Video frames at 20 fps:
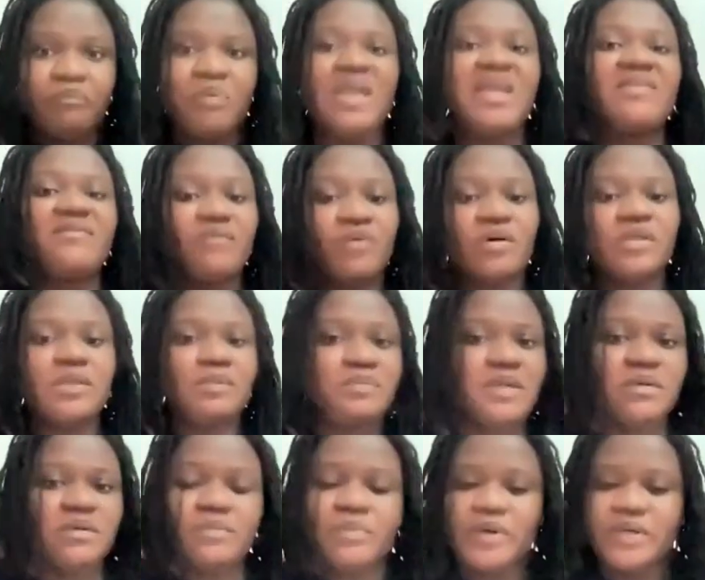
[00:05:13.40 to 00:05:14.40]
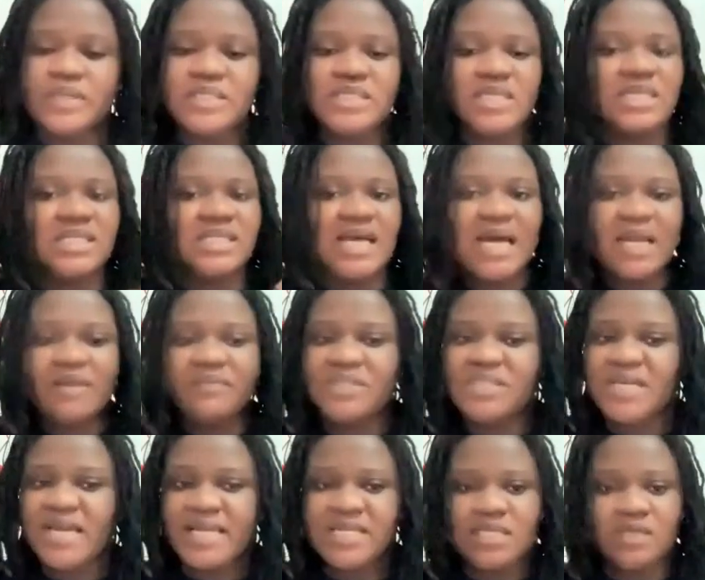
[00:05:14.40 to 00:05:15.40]
Paying for the billboards is
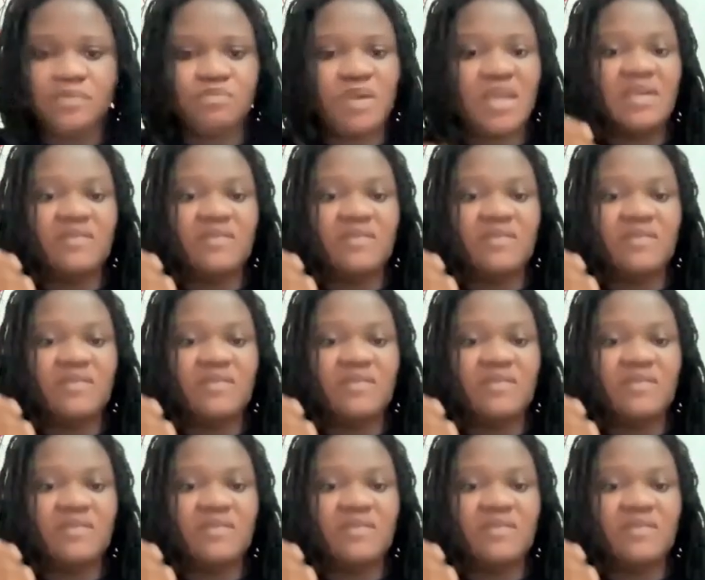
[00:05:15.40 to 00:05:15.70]
advertising.